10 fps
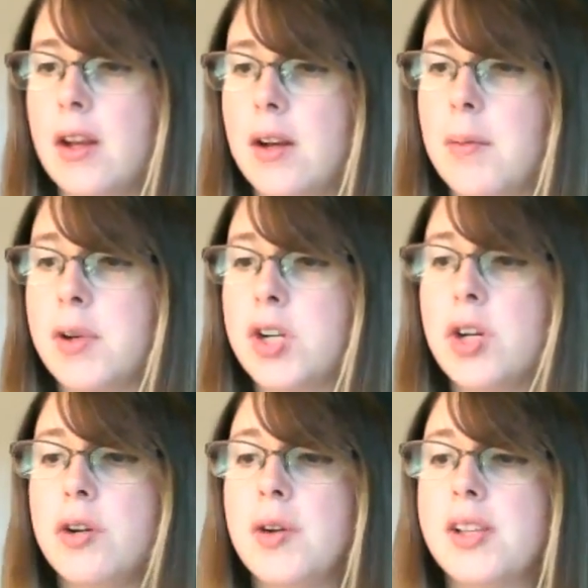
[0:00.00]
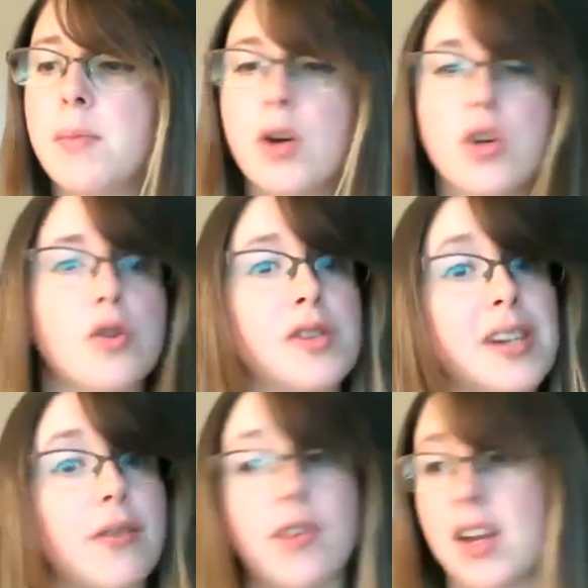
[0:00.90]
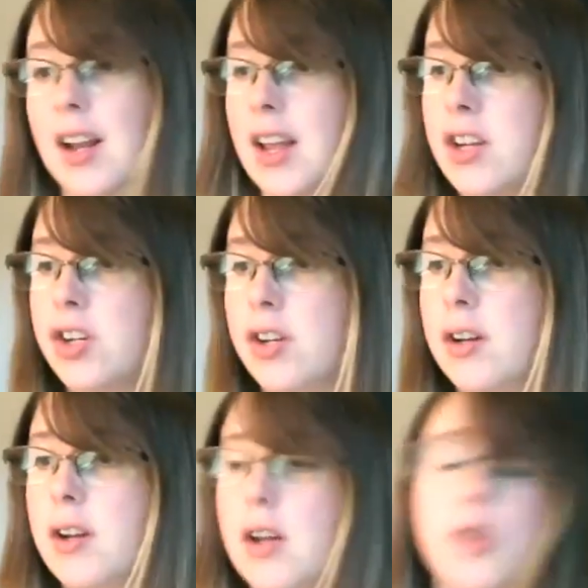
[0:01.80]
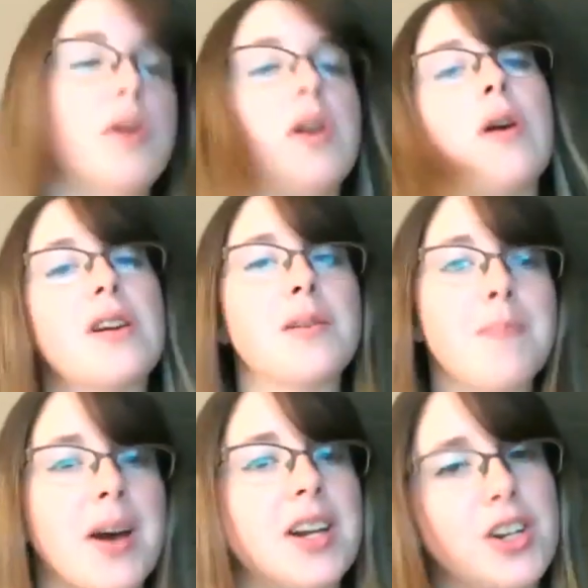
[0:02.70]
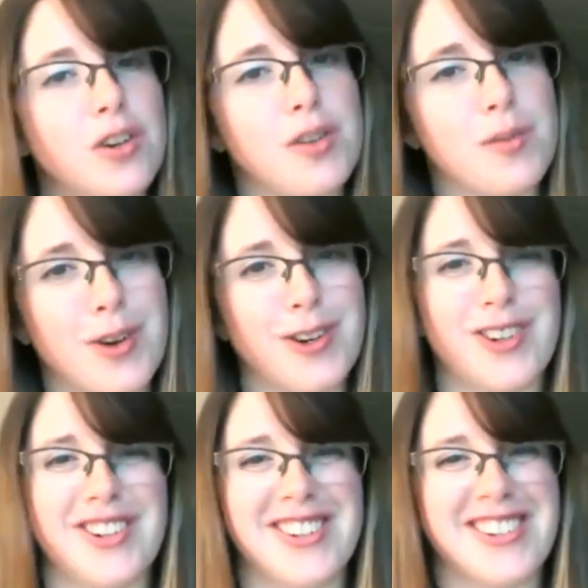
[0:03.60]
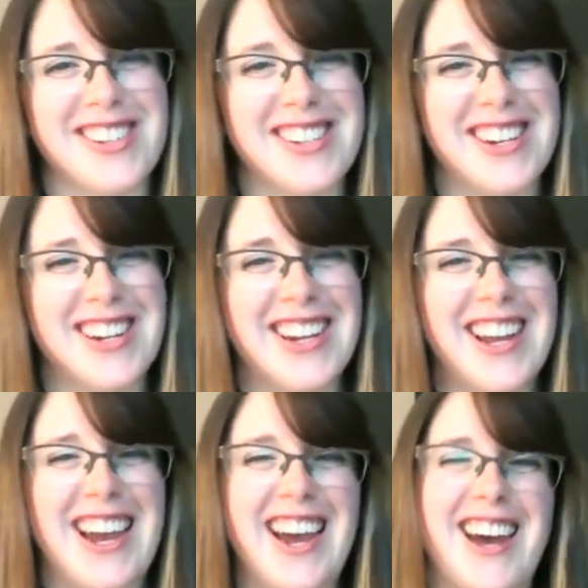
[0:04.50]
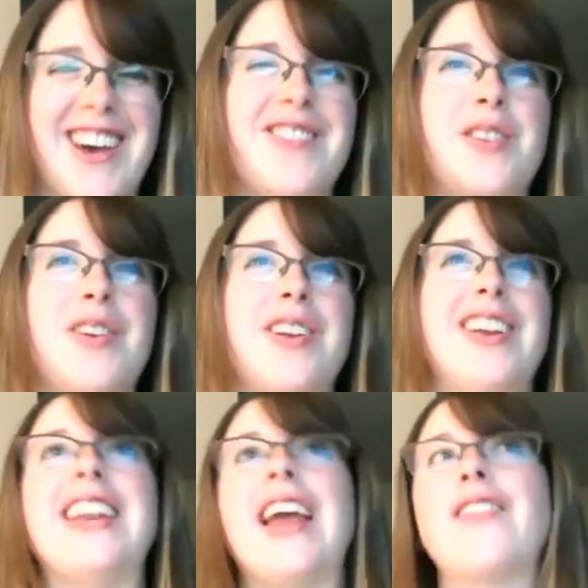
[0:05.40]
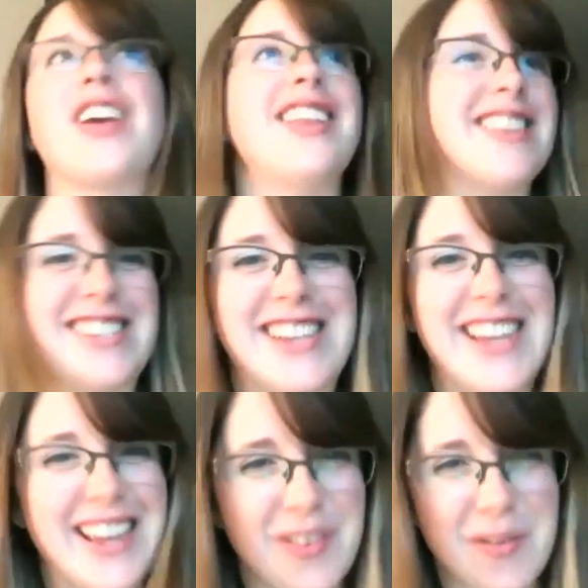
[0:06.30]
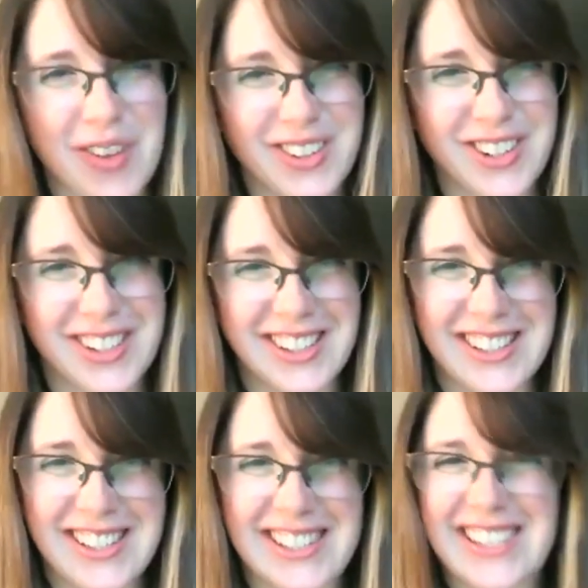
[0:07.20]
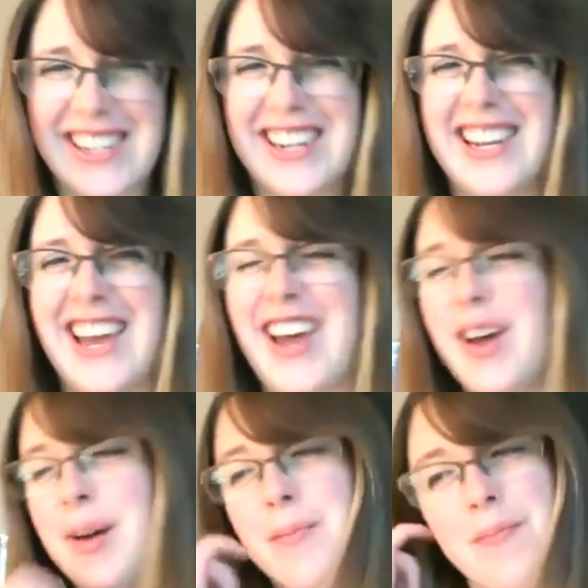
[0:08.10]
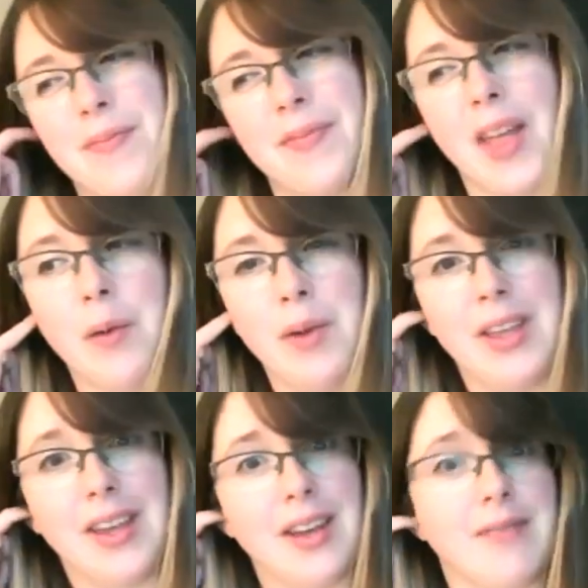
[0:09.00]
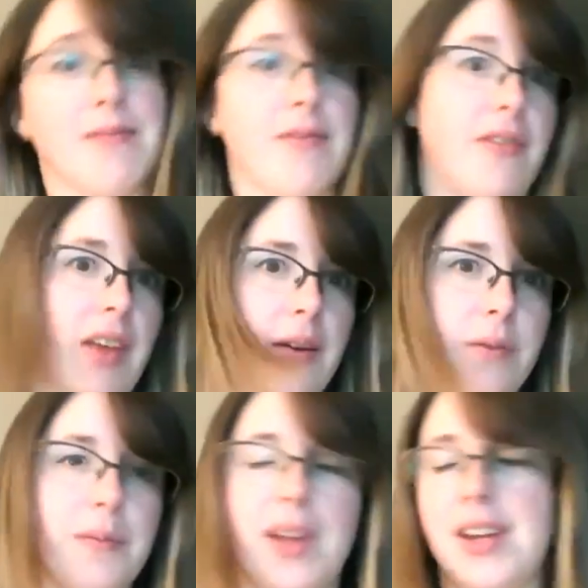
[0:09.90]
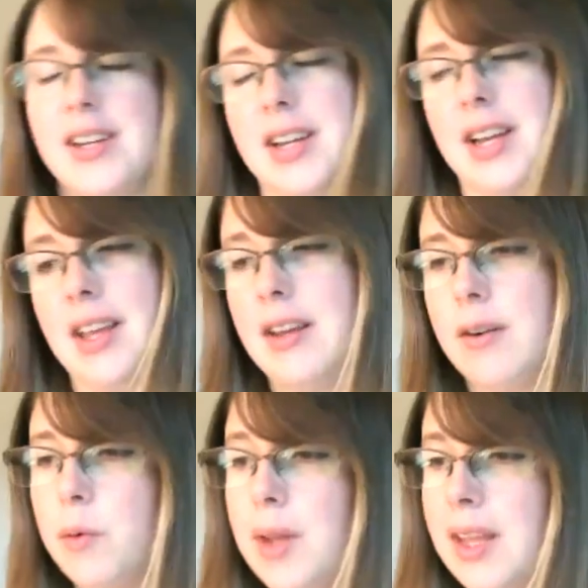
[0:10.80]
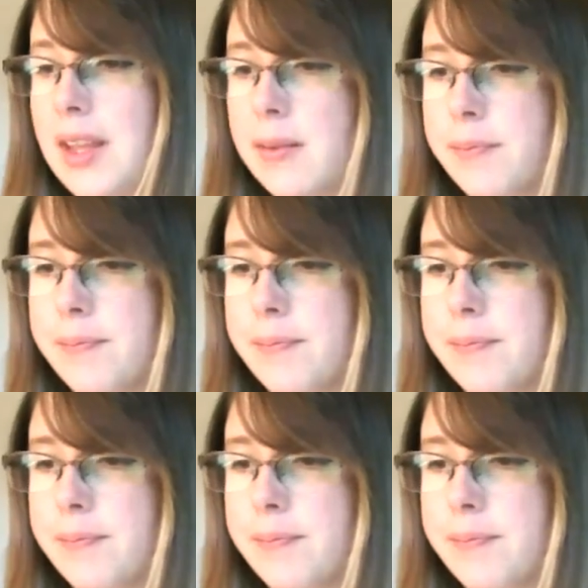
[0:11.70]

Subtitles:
Number 2 is emotional self-regulation. Do we know how to manage those emotions? Do we navigate the sea of emotions that we can feel in a day or week?